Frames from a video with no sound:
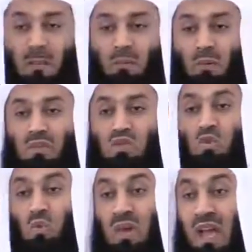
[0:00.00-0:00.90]
but I promise
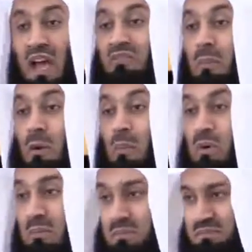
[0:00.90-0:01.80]
you we have a
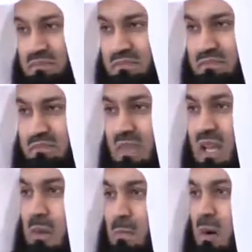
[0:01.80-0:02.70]
problem.
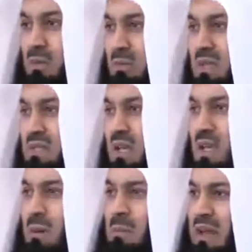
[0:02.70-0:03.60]
The problem is
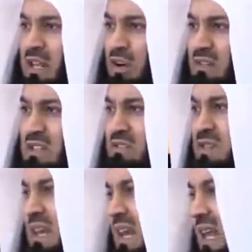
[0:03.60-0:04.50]
many of us
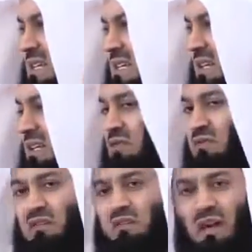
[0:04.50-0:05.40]
feel lazy to
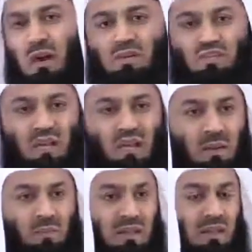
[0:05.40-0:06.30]
fulfill our
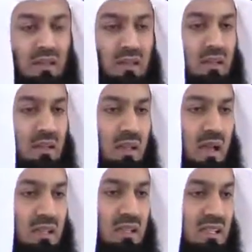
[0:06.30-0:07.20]
salah.
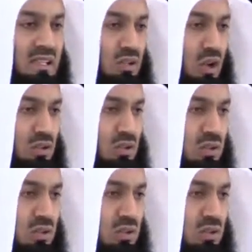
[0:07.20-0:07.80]
And this is not